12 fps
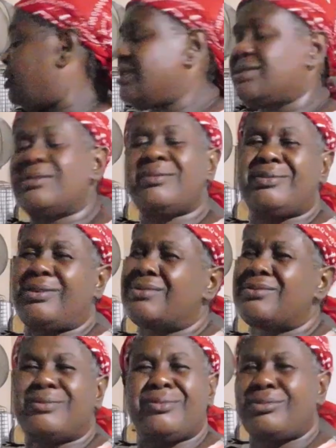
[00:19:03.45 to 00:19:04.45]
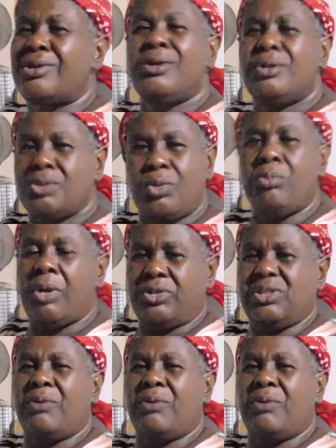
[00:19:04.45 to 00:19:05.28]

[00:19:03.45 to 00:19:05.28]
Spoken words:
This is just too much,